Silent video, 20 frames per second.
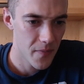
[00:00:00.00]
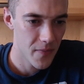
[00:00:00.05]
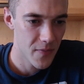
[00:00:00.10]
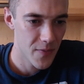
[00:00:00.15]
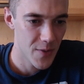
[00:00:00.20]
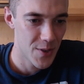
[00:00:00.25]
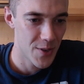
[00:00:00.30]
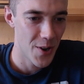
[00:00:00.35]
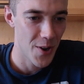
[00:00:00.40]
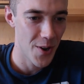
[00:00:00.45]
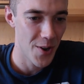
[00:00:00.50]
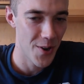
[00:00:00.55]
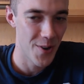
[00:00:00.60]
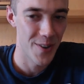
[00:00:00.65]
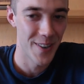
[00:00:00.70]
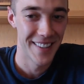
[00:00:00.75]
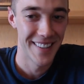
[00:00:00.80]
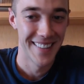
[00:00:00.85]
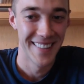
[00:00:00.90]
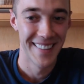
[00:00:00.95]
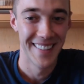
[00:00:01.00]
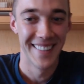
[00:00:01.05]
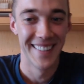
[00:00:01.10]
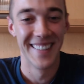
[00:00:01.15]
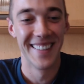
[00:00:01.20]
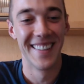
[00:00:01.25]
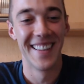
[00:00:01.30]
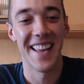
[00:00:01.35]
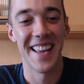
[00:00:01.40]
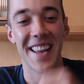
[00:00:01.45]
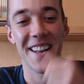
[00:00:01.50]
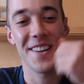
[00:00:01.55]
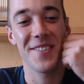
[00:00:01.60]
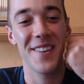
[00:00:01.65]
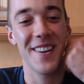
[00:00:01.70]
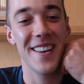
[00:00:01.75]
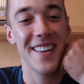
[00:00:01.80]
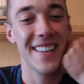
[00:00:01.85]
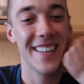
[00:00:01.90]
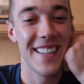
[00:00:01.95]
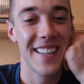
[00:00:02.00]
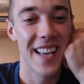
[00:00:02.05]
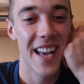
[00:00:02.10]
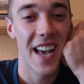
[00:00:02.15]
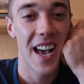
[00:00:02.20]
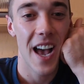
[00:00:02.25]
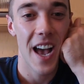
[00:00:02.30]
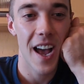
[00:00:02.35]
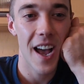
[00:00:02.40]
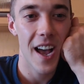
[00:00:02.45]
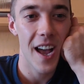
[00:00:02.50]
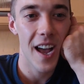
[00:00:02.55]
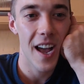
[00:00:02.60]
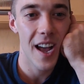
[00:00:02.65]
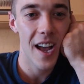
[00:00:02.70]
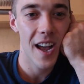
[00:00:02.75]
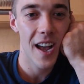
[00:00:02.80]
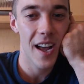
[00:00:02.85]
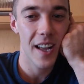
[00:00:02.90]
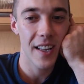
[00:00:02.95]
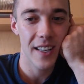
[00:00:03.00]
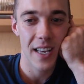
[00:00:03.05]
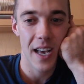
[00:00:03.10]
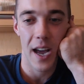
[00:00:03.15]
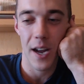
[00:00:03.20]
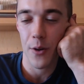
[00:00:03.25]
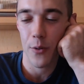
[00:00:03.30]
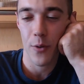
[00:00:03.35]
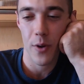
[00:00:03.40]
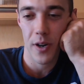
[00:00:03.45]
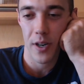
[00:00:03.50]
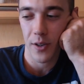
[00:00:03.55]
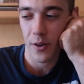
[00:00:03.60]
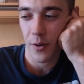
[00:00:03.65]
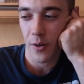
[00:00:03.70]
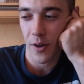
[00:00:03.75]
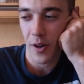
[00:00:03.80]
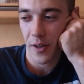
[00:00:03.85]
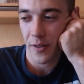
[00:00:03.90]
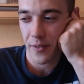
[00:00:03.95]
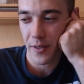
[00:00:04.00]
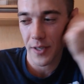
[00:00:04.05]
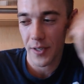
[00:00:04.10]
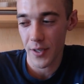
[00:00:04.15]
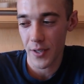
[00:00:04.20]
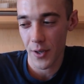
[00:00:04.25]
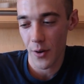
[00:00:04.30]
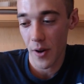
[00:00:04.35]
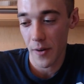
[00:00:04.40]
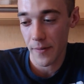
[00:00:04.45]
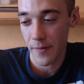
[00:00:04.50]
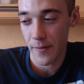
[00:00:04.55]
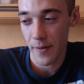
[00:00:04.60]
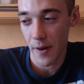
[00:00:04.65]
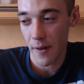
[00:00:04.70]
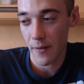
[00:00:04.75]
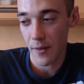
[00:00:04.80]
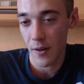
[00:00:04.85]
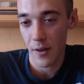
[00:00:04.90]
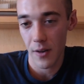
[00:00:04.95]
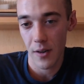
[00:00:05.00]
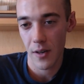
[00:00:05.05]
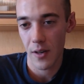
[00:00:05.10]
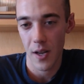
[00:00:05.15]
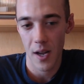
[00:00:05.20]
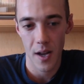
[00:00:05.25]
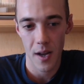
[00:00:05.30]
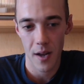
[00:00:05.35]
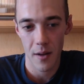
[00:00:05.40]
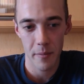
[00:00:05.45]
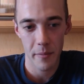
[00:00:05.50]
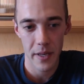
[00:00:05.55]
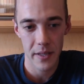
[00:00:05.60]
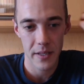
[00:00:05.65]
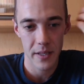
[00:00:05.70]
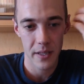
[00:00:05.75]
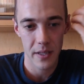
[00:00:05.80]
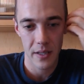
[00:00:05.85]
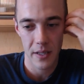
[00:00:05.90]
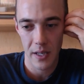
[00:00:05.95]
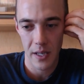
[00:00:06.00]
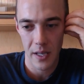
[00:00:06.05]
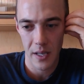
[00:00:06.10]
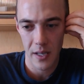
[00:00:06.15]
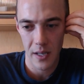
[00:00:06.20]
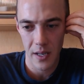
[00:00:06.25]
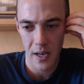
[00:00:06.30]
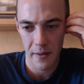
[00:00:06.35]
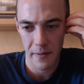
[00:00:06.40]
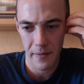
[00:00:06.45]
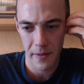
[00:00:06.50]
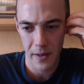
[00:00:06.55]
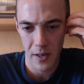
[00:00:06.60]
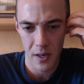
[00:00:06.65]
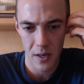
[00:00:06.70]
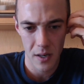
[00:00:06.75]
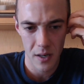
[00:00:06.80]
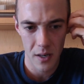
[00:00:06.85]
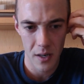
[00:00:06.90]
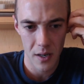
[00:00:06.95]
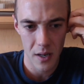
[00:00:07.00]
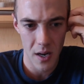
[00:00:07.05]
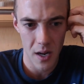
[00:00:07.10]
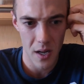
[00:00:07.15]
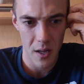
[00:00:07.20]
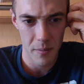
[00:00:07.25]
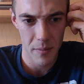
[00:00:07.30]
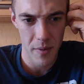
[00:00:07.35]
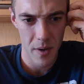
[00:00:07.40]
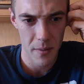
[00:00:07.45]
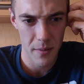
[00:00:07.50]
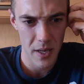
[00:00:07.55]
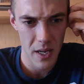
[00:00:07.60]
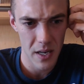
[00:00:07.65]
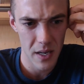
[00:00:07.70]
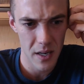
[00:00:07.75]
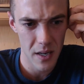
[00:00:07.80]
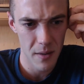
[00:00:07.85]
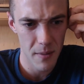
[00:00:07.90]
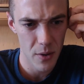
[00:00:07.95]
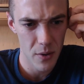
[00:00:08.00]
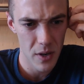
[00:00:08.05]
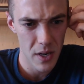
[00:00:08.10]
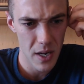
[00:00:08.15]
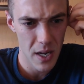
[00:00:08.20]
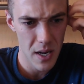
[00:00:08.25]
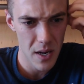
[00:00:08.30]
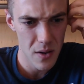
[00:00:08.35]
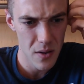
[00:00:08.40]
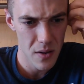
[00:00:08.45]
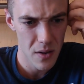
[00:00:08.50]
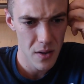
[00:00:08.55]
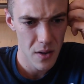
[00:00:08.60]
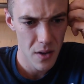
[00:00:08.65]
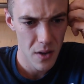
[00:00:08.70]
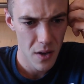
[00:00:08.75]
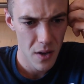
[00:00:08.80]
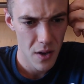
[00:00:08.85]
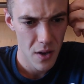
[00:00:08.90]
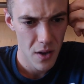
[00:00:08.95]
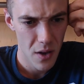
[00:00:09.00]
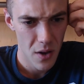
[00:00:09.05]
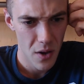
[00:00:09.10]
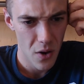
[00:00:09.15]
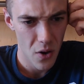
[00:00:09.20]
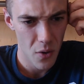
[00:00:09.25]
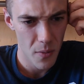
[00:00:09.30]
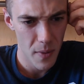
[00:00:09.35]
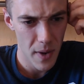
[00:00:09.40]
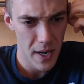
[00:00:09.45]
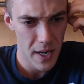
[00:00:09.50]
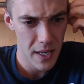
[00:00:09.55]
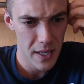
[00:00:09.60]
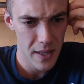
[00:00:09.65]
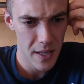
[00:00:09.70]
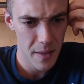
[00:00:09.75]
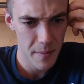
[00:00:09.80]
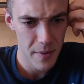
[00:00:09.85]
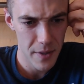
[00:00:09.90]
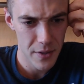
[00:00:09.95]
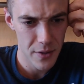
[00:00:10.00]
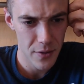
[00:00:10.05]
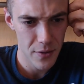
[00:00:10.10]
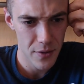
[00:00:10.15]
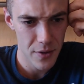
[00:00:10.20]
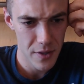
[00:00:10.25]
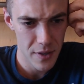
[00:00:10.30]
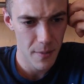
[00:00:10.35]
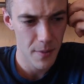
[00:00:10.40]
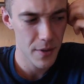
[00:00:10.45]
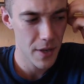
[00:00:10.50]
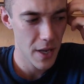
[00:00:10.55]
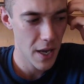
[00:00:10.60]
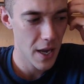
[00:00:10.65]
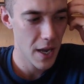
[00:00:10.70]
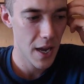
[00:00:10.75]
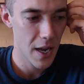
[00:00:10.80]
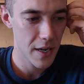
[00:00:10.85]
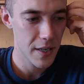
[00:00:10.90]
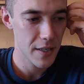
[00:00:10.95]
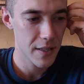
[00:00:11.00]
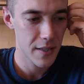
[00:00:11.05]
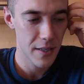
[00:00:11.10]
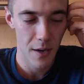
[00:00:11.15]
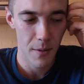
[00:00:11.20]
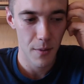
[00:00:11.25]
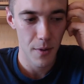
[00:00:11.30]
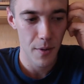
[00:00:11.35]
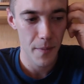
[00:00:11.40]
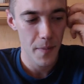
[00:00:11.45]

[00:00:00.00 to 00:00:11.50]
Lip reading: So anyway, yeah, I don't want to go on forever. Basically, I figure I'll probably end it about now. Oh man, I hate that piece too. It's terrible. Yeah, it is terrible.